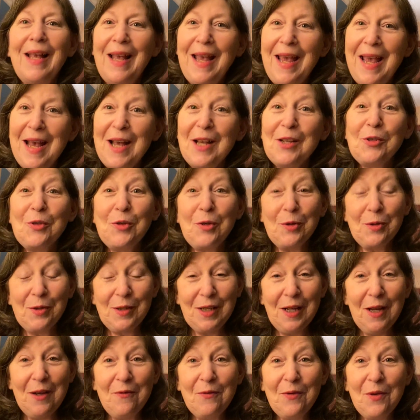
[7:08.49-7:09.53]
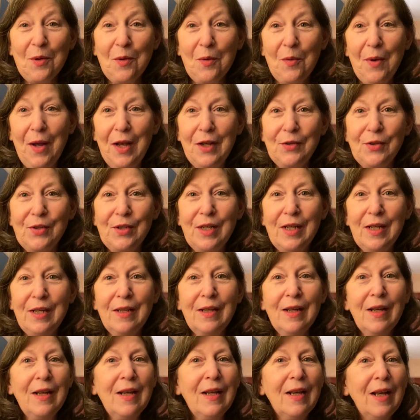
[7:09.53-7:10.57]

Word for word: Ask yourself a question